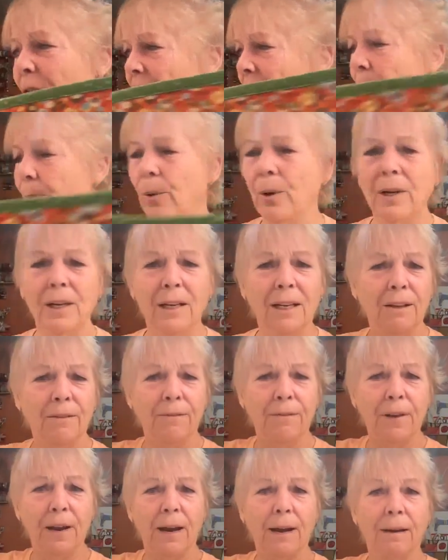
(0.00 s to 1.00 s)
put it in the
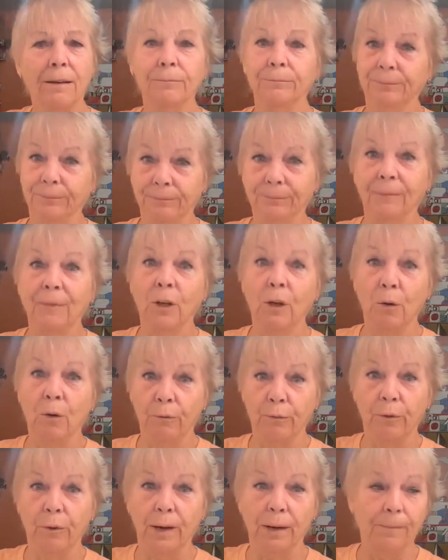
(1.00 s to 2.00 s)
fair, go
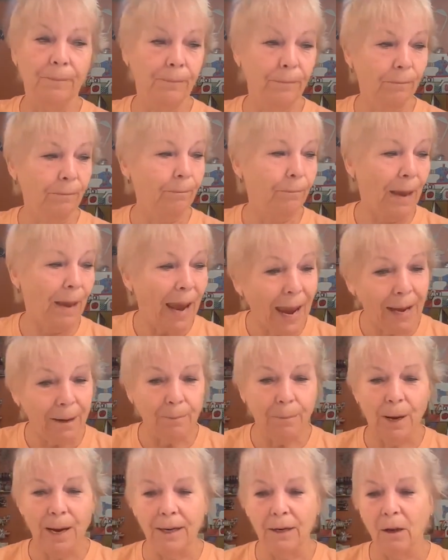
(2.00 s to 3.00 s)
for it. Hand
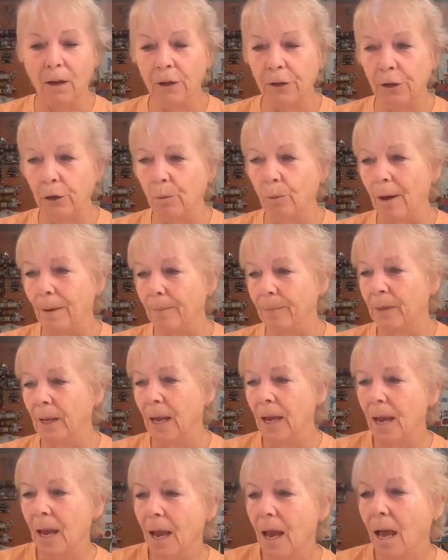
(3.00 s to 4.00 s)
bind all you want.
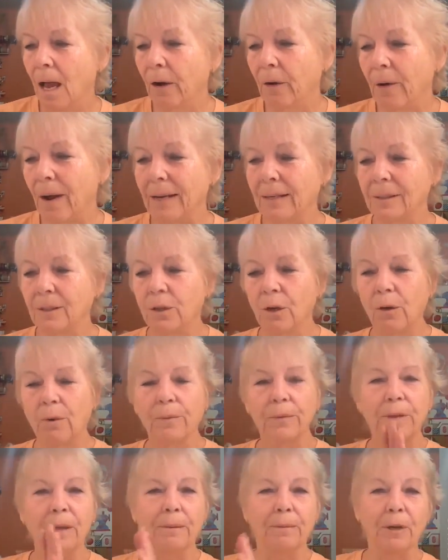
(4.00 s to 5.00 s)
All right, so
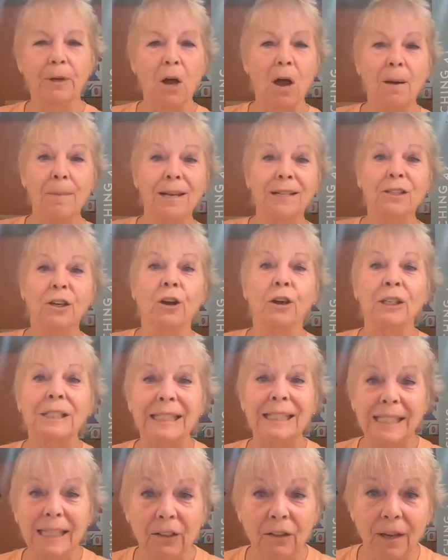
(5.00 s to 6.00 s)
the comments are
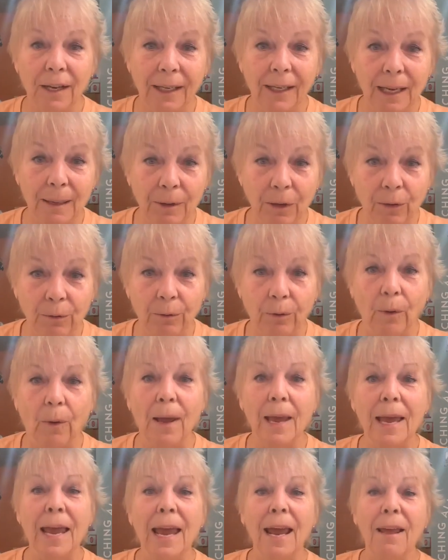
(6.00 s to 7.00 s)
still not coming through.
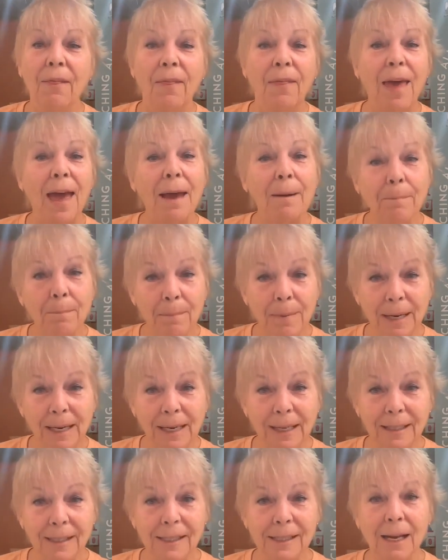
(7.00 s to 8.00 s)
That
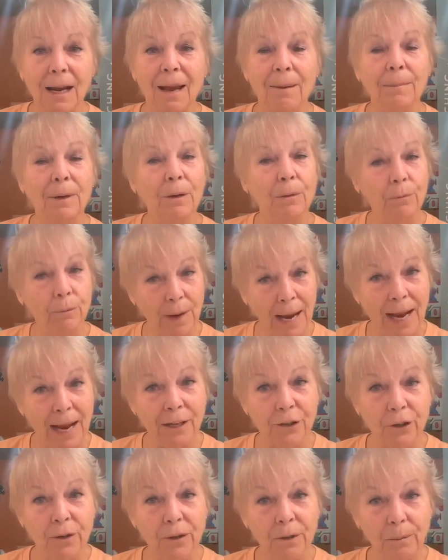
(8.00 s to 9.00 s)
means that I'm going to
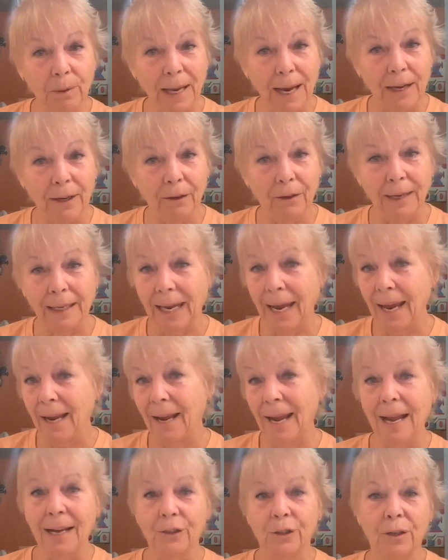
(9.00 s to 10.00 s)
answer them later. I can't
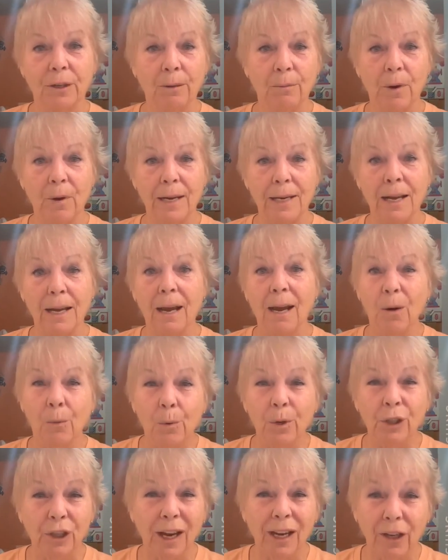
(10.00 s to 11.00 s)
answer them right now. I
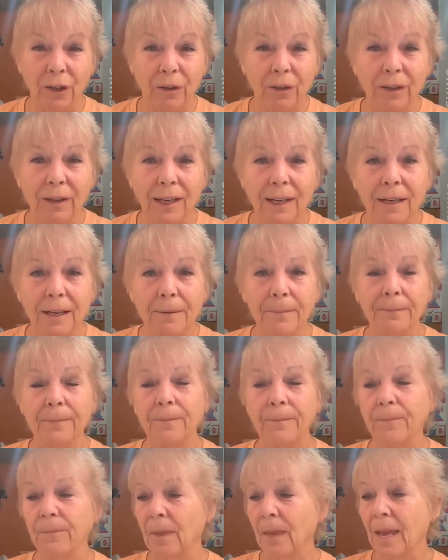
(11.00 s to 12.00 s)
wish I could,
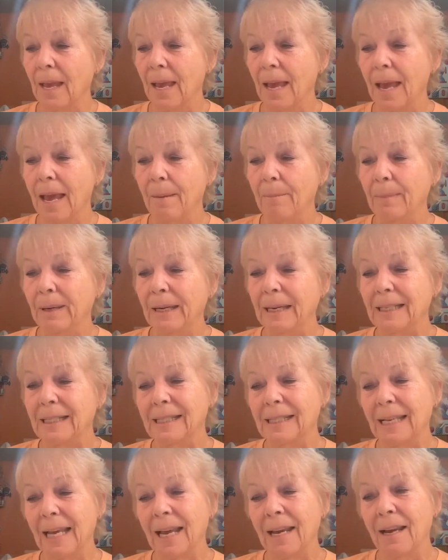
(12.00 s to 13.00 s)
because
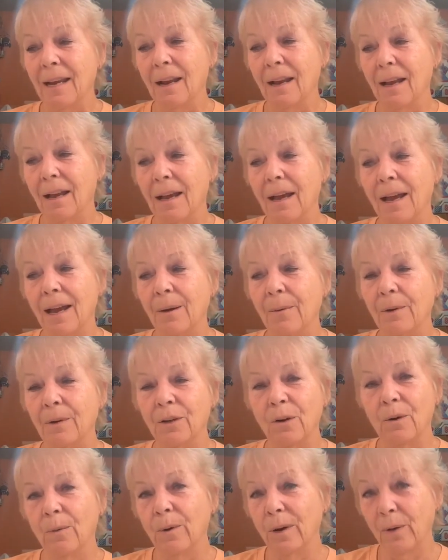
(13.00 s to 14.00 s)
then I would know
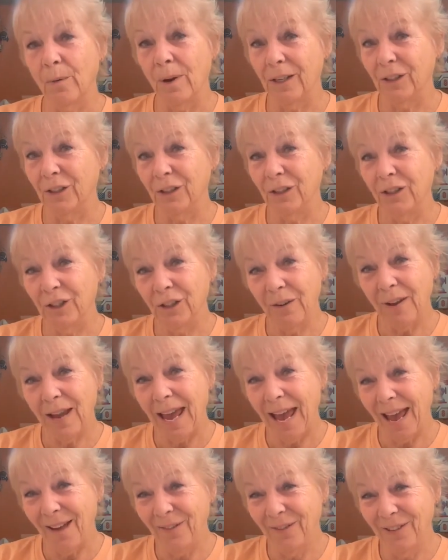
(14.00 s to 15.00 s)
what questions you have.